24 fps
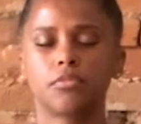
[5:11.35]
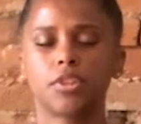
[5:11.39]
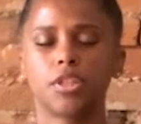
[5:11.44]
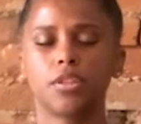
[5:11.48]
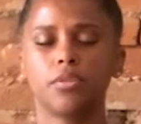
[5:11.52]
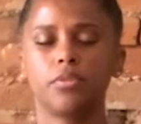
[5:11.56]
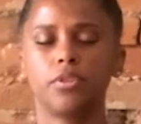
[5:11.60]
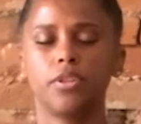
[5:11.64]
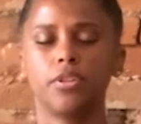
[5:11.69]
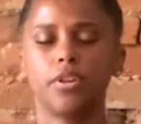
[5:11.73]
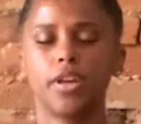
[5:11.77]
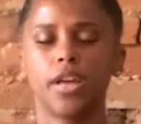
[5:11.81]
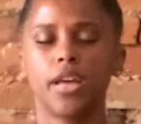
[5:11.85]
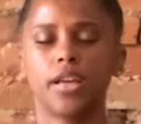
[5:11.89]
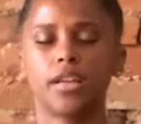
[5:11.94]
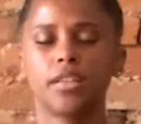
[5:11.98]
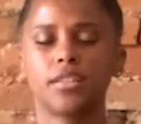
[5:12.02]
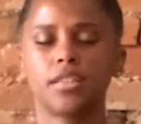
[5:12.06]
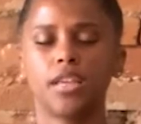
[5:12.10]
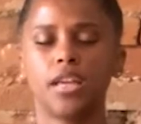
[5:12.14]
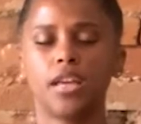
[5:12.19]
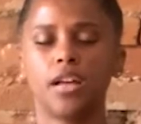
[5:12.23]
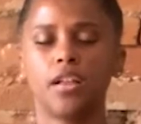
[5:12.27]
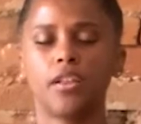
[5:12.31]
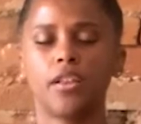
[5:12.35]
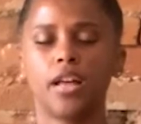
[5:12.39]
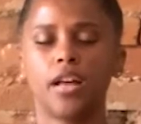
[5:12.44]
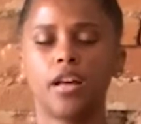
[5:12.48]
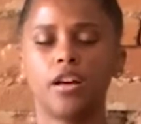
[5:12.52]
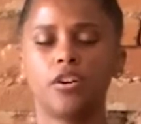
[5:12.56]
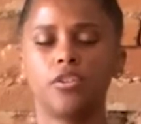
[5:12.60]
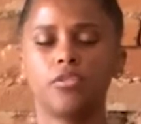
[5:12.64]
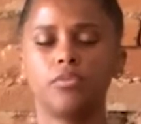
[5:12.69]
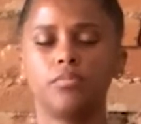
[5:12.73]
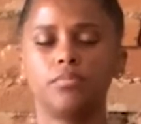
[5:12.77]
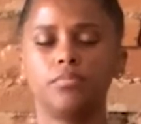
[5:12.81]
When you exhale
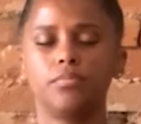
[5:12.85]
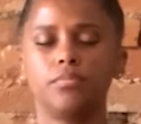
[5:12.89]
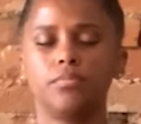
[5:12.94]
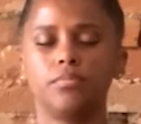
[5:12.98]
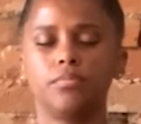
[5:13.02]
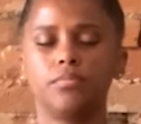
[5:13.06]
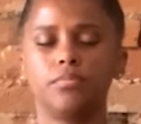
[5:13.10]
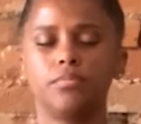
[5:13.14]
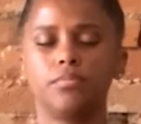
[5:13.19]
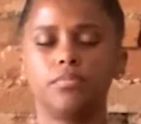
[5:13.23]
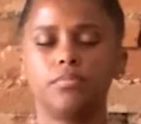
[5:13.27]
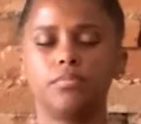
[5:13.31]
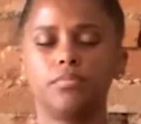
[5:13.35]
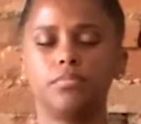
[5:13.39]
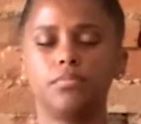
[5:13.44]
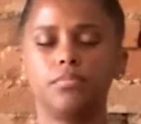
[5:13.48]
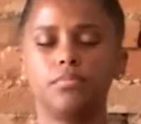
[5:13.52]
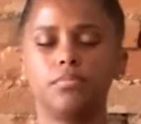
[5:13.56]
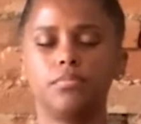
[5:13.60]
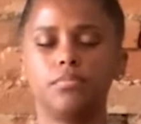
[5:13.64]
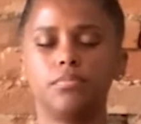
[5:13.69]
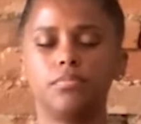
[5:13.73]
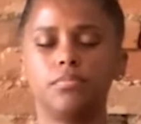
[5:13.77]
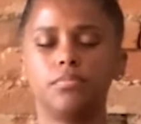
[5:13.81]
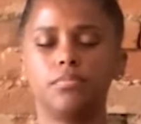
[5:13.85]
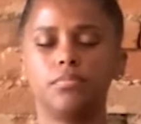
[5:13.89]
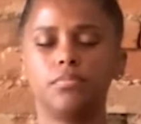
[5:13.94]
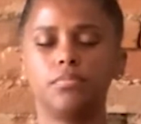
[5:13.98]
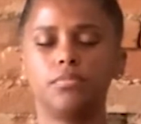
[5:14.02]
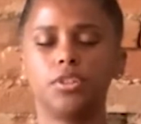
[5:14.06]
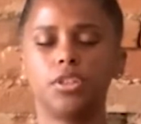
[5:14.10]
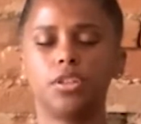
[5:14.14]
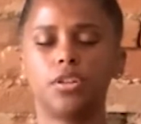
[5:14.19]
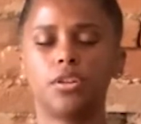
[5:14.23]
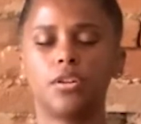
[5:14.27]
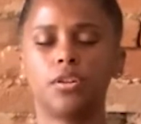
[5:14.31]
out,
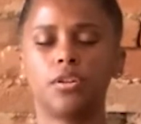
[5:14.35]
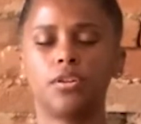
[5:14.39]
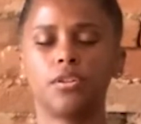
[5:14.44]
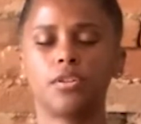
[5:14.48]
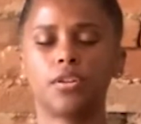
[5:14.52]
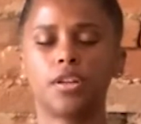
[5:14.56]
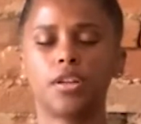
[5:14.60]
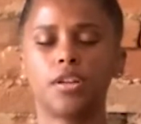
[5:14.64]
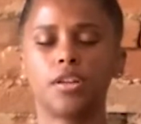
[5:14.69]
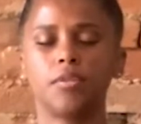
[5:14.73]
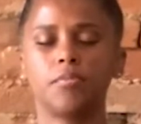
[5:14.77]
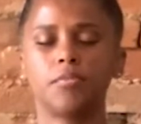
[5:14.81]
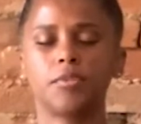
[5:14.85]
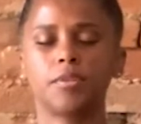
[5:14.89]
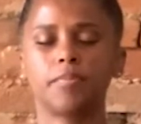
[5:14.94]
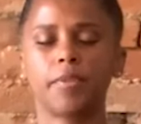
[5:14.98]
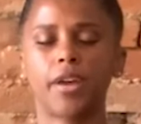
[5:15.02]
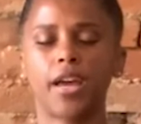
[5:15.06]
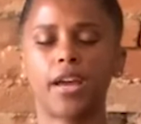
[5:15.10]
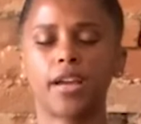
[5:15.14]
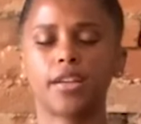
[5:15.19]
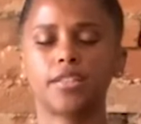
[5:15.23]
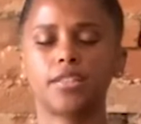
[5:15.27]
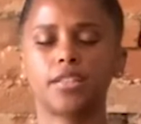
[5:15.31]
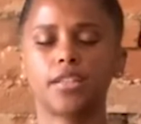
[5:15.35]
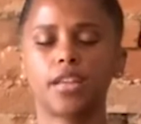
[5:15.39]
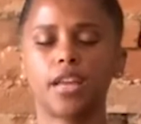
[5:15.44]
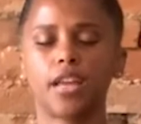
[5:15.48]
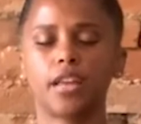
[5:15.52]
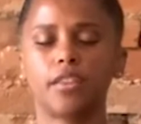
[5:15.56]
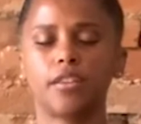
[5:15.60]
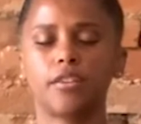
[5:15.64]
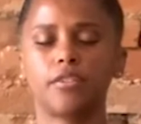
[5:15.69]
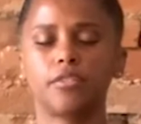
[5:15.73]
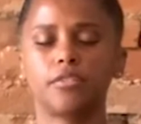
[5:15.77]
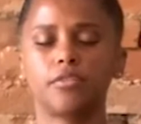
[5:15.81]
it all comes back
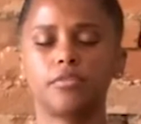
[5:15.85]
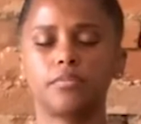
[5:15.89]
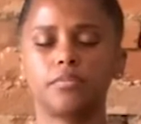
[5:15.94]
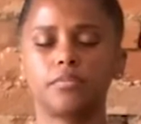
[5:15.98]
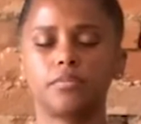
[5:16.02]
together.